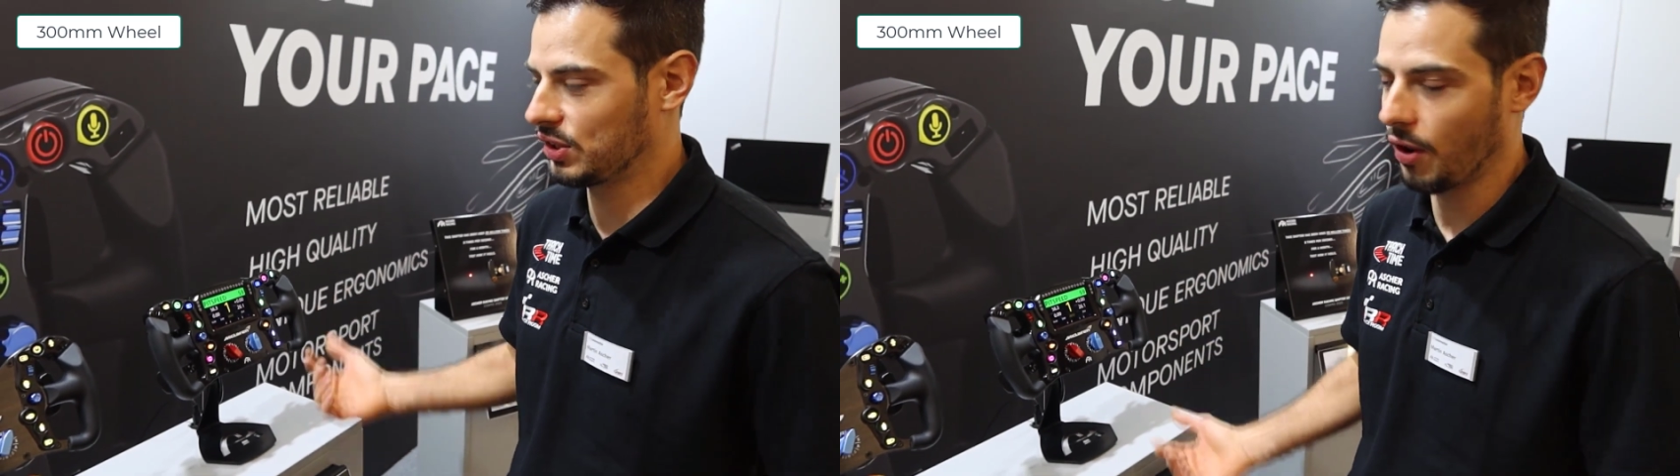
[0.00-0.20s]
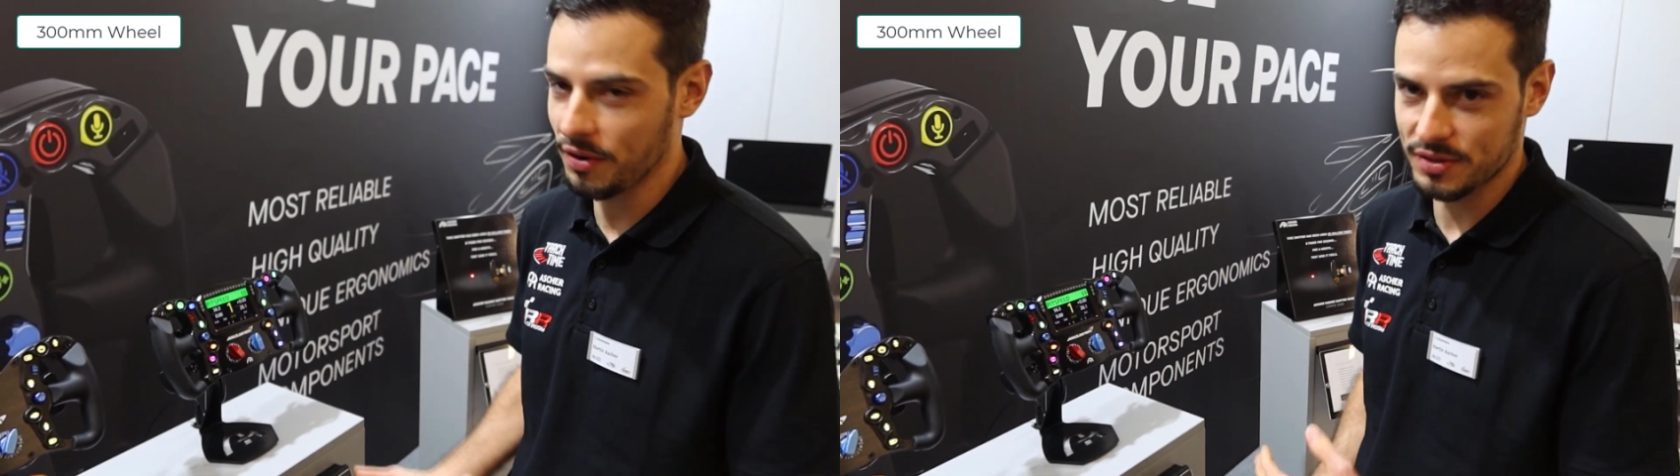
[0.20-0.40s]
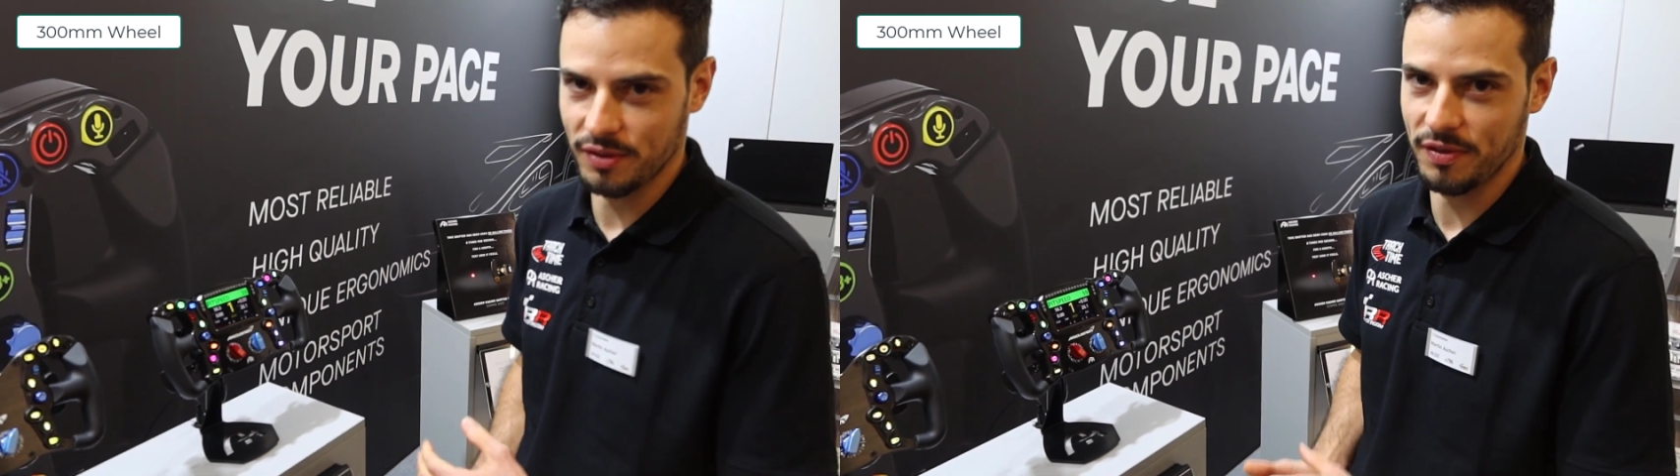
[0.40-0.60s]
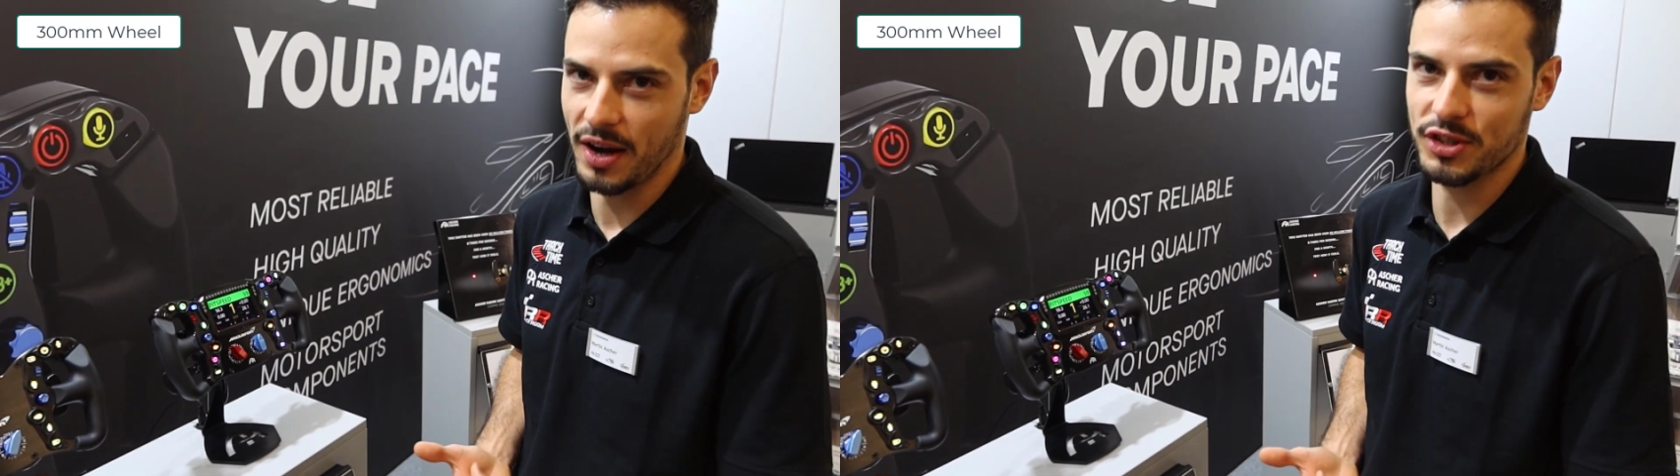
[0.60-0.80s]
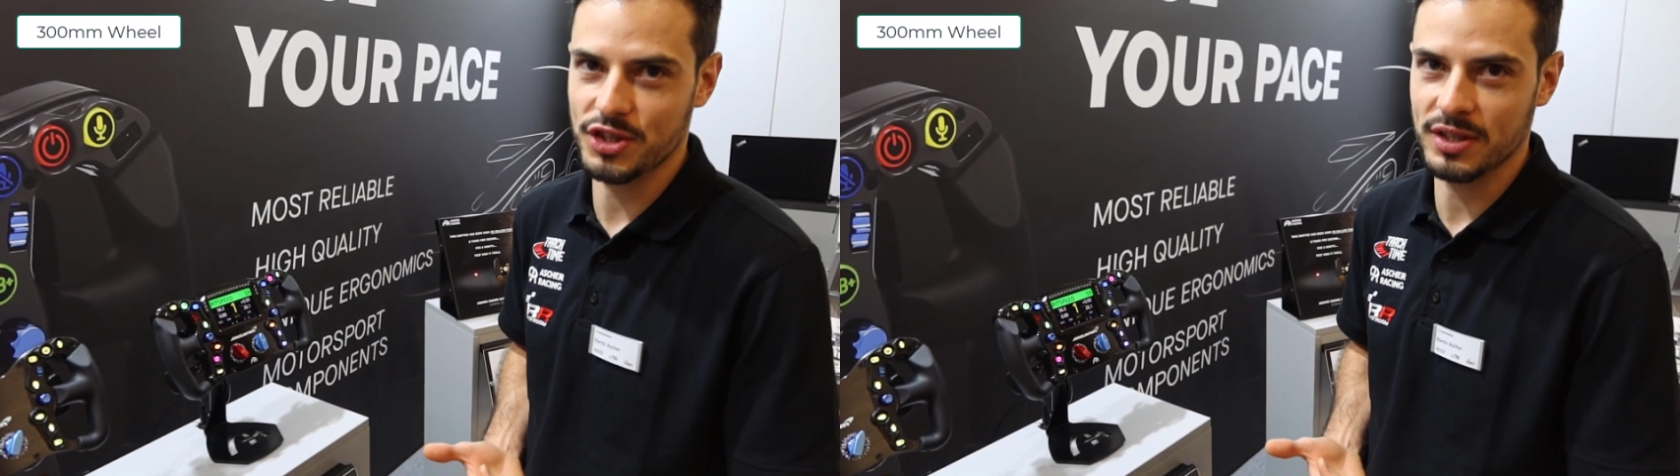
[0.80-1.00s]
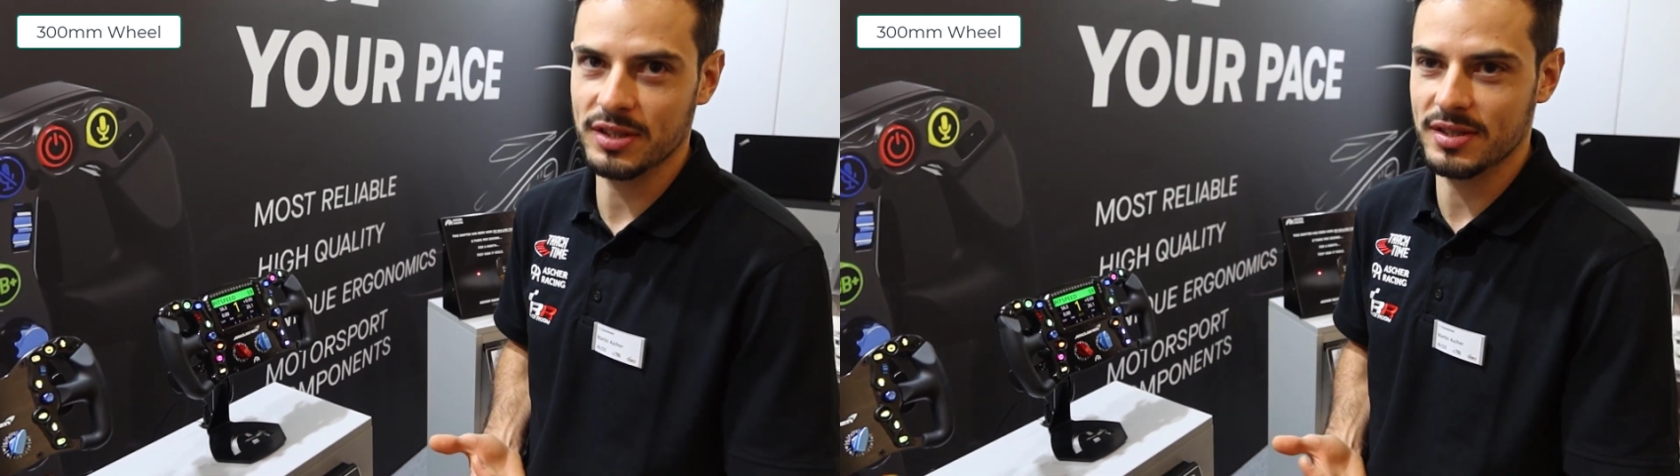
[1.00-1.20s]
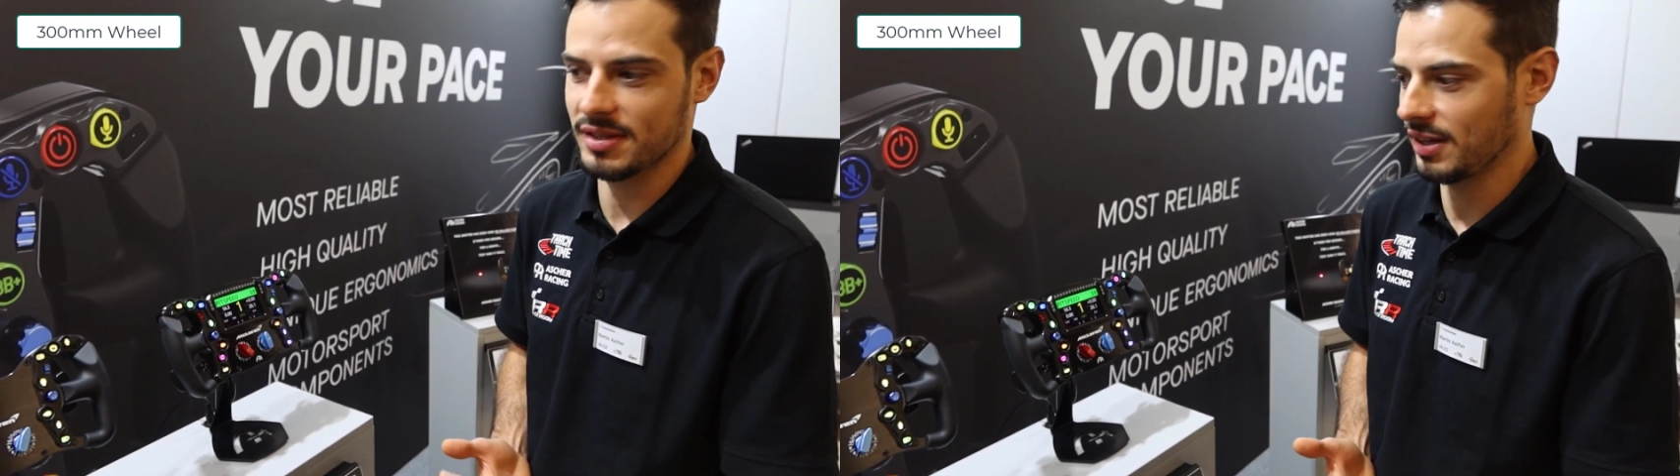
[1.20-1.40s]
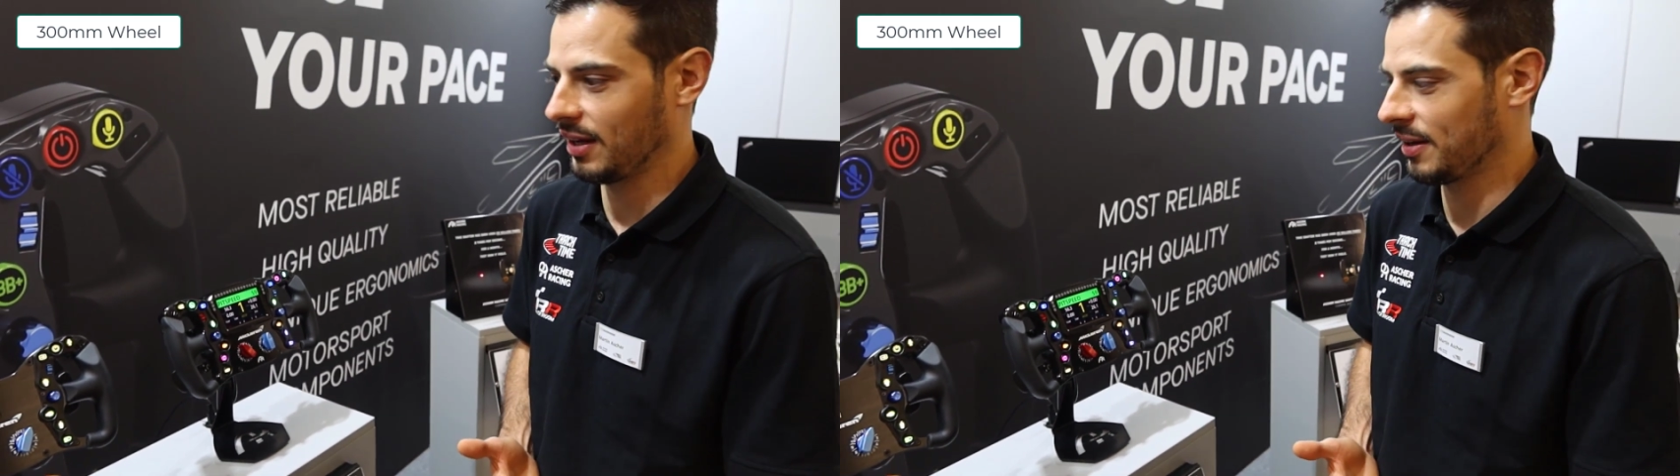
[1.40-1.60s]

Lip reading: tons of functions.